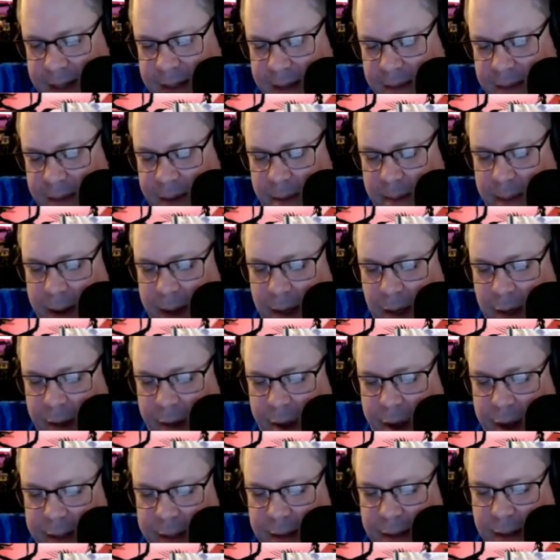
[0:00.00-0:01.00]
something about a
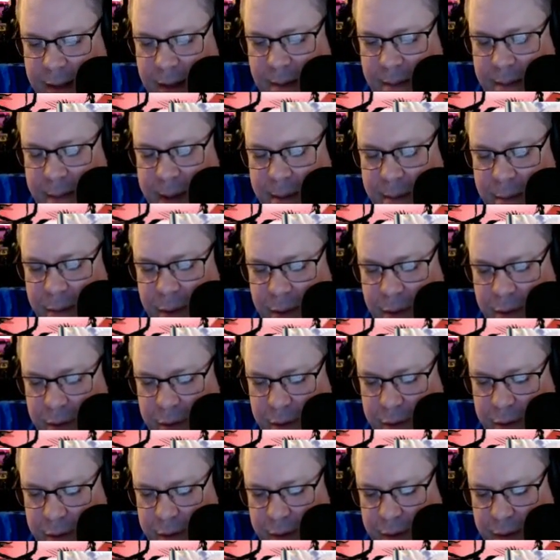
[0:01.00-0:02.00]
lost uh,
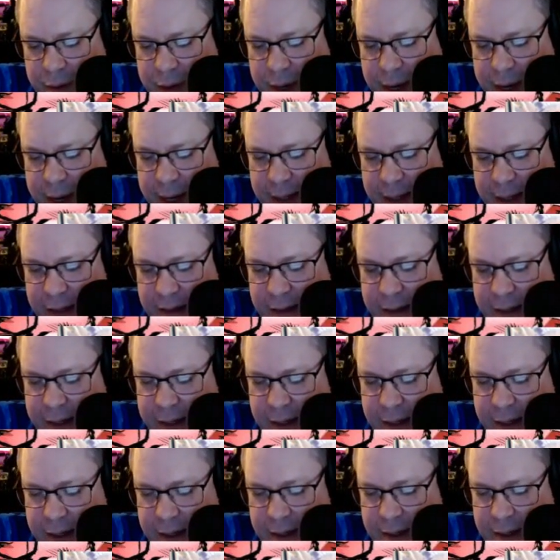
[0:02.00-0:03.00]
member. Uh, he's
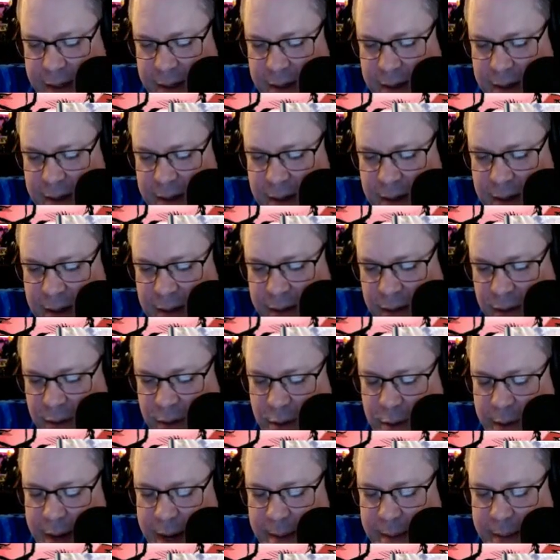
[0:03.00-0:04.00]
like, uh, still don't
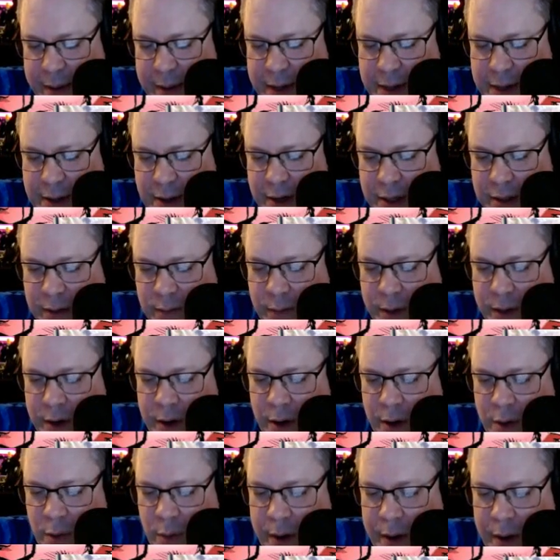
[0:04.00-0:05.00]
know what happened to that lost one.
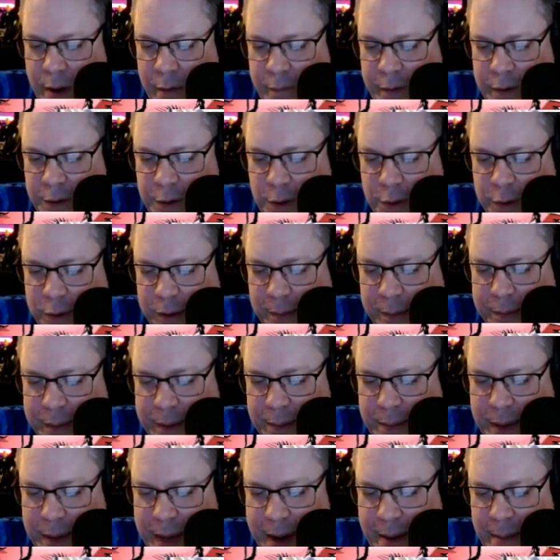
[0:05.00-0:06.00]
Oh well, if he shows up
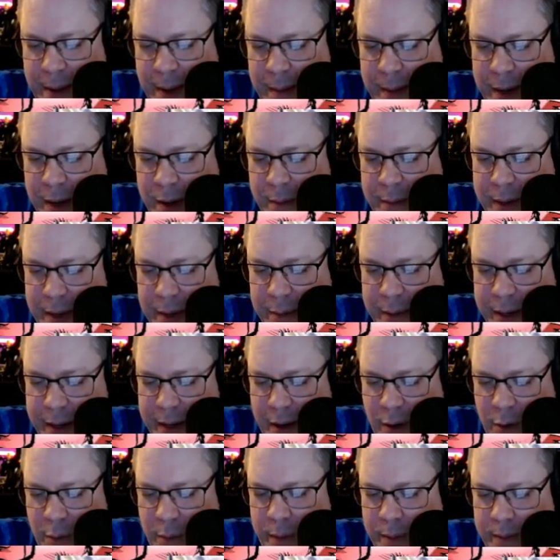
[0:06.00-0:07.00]
someday, maybe I'll be able to
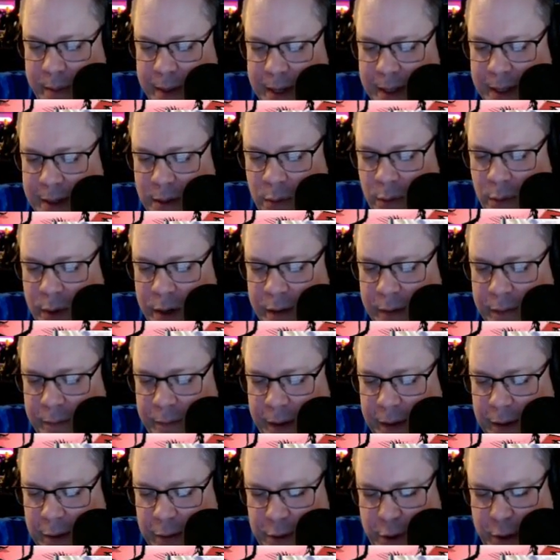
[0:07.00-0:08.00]
help him get to where his
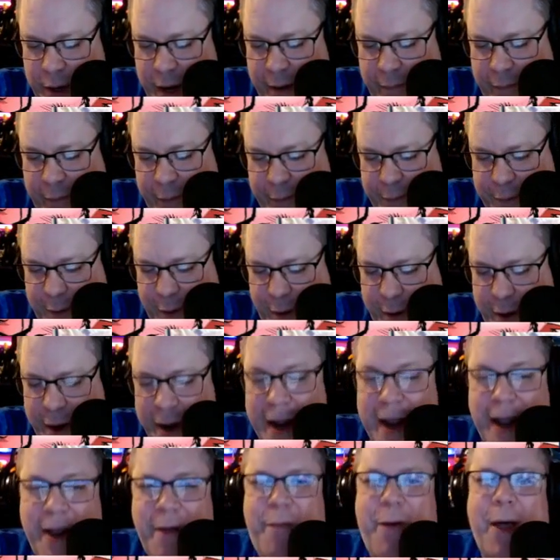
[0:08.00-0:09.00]
fellow travelers are
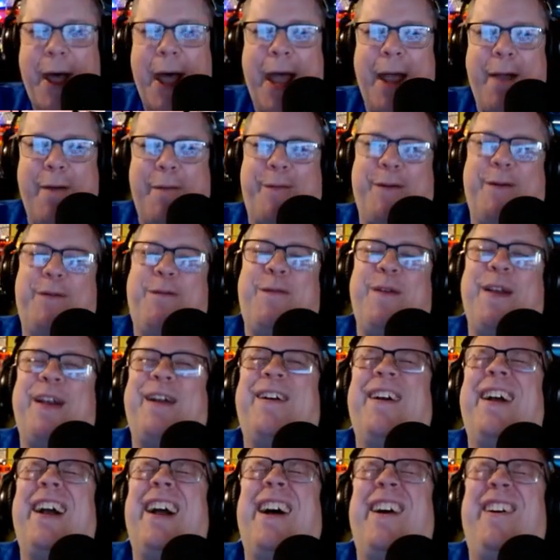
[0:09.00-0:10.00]
if I ever
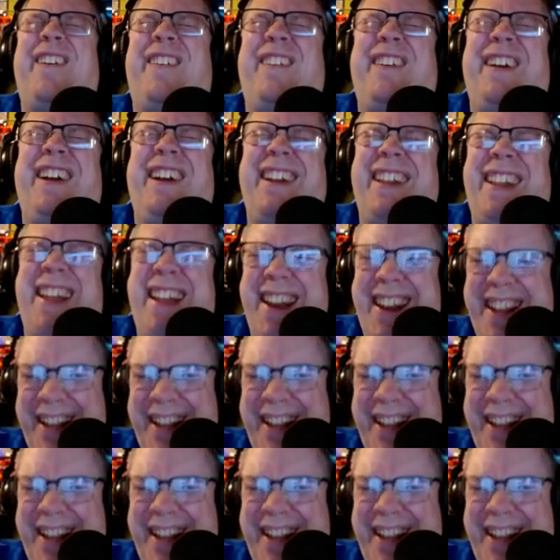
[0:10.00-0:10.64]
figure out where that